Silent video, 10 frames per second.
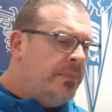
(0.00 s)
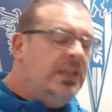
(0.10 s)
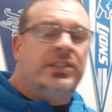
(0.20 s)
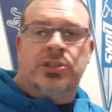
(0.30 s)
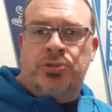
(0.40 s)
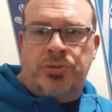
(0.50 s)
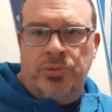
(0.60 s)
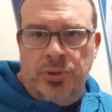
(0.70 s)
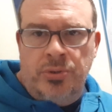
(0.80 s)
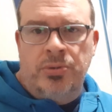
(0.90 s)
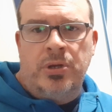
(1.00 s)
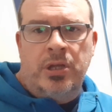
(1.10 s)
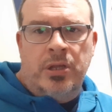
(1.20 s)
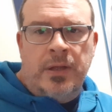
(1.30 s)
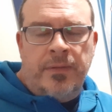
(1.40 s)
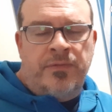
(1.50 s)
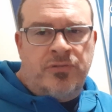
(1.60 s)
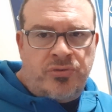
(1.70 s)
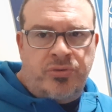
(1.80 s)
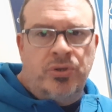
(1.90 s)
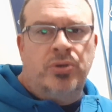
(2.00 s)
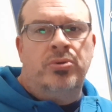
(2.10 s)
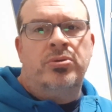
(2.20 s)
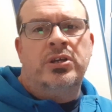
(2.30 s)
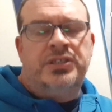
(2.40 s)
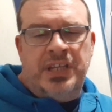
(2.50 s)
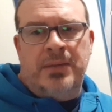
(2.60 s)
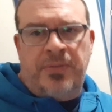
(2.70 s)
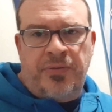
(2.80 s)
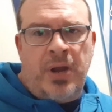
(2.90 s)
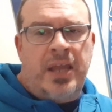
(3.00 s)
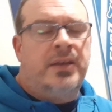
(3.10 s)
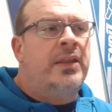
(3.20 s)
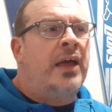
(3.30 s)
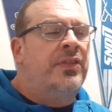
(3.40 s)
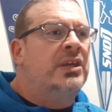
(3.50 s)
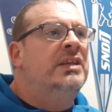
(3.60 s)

He is a true, true deep threat. I think